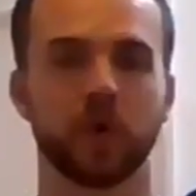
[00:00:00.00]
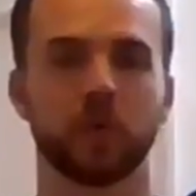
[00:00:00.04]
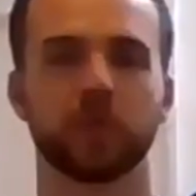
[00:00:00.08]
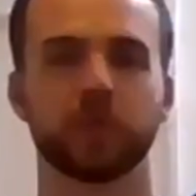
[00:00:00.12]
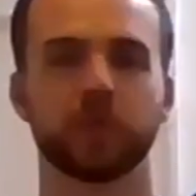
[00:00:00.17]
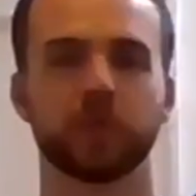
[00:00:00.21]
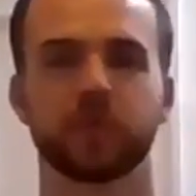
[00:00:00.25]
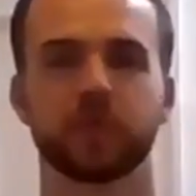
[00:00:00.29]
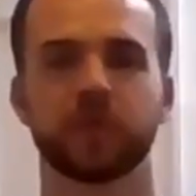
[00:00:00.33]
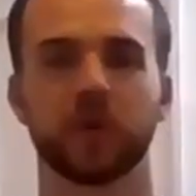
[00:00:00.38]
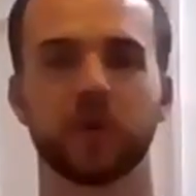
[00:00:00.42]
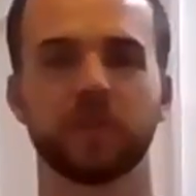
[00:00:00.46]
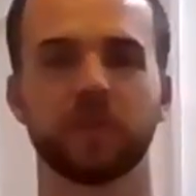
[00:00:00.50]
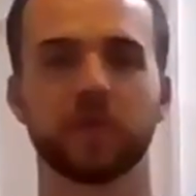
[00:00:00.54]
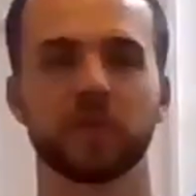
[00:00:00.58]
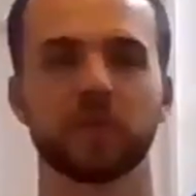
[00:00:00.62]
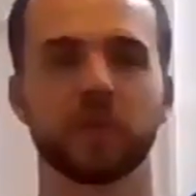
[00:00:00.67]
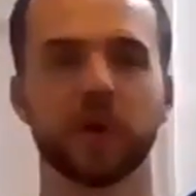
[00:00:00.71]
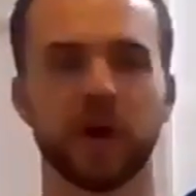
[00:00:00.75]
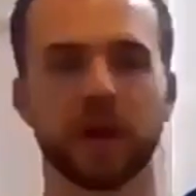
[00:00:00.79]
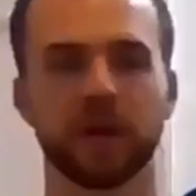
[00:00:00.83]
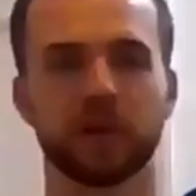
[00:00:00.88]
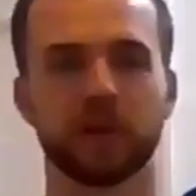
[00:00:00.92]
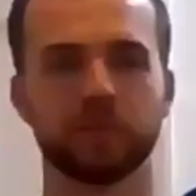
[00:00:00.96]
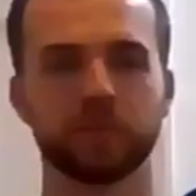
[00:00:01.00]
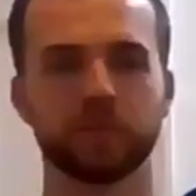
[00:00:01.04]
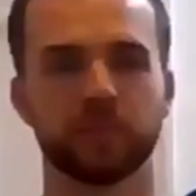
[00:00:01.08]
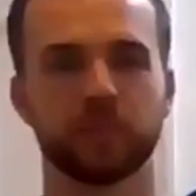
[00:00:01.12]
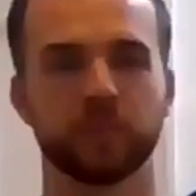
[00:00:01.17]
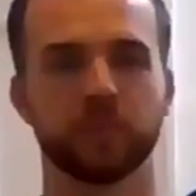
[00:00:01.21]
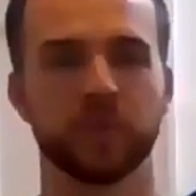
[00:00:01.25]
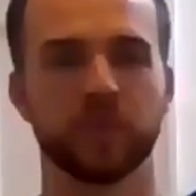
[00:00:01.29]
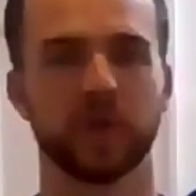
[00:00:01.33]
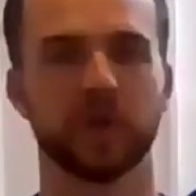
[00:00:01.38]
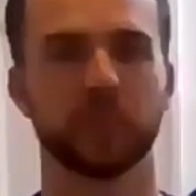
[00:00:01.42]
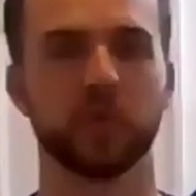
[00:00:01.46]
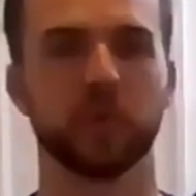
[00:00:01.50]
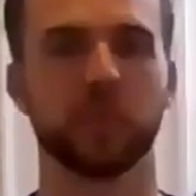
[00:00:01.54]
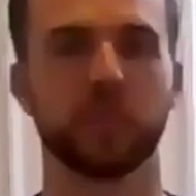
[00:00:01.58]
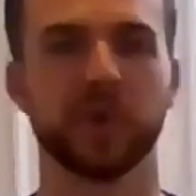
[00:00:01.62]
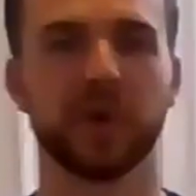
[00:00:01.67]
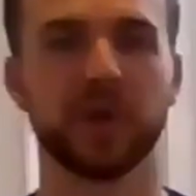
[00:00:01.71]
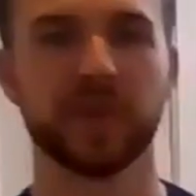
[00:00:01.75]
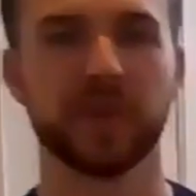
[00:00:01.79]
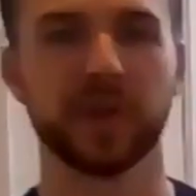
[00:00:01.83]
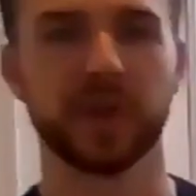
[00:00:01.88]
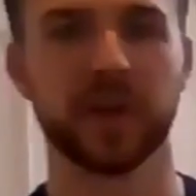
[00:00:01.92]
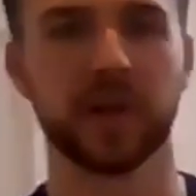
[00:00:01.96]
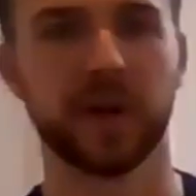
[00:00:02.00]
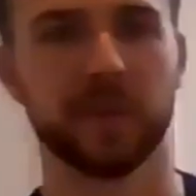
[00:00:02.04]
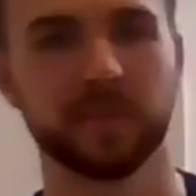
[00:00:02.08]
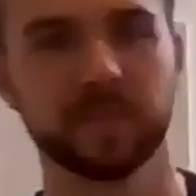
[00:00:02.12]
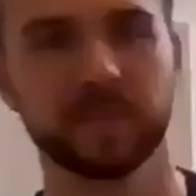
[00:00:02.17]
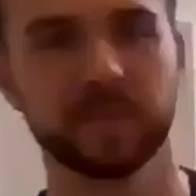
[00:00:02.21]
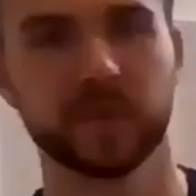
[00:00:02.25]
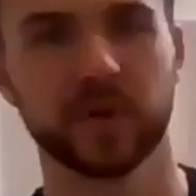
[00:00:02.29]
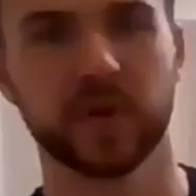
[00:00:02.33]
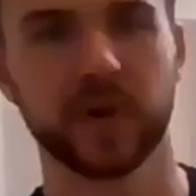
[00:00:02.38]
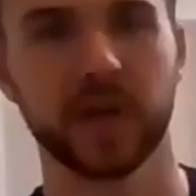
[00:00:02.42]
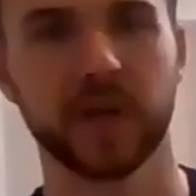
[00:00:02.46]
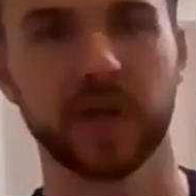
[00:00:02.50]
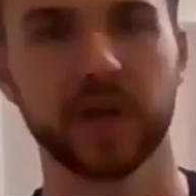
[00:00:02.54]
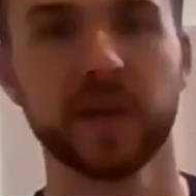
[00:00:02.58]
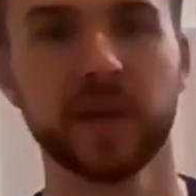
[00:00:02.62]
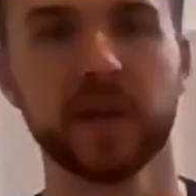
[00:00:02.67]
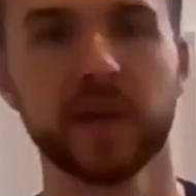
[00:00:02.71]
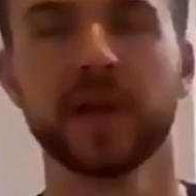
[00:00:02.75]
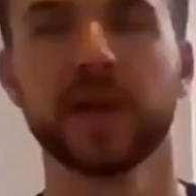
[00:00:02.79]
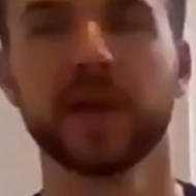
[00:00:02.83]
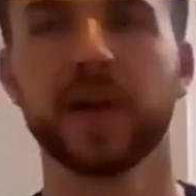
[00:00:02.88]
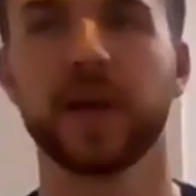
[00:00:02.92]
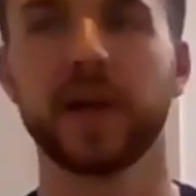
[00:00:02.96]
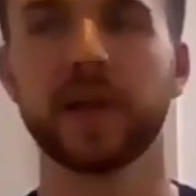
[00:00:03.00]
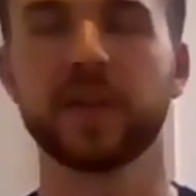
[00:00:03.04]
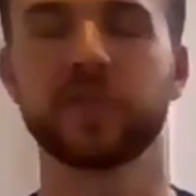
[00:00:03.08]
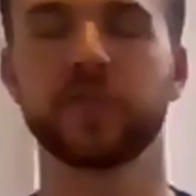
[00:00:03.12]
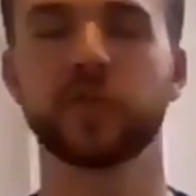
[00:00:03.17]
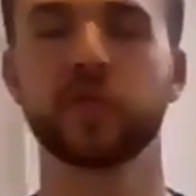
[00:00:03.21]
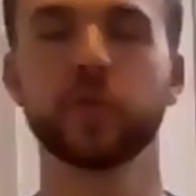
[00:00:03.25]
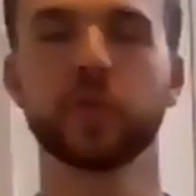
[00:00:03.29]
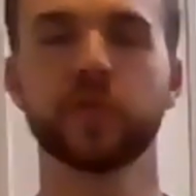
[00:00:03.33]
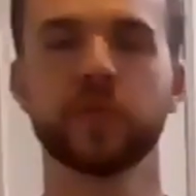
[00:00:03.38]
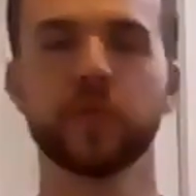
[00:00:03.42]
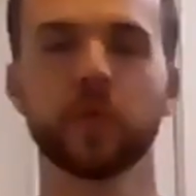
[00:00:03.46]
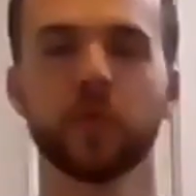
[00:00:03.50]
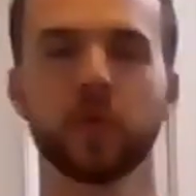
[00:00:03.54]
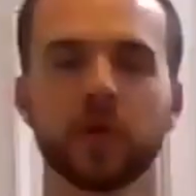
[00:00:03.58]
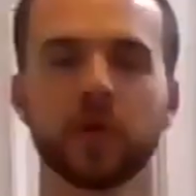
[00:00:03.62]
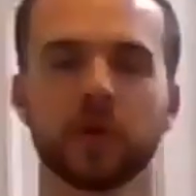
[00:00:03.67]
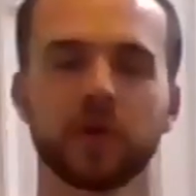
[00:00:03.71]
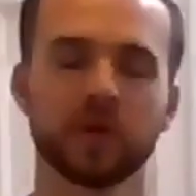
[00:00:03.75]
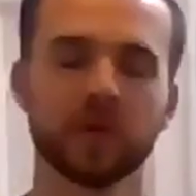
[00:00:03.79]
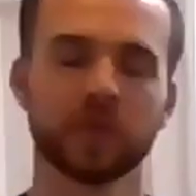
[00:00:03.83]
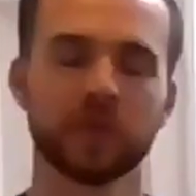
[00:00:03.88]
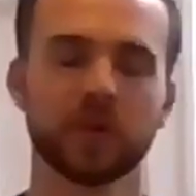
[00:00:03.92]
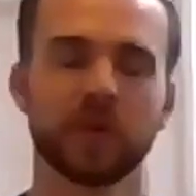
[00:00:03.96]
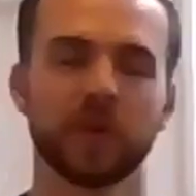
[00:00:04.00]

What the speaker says: We'll start from the bottom and we'll build it up. Okay. A 2-4.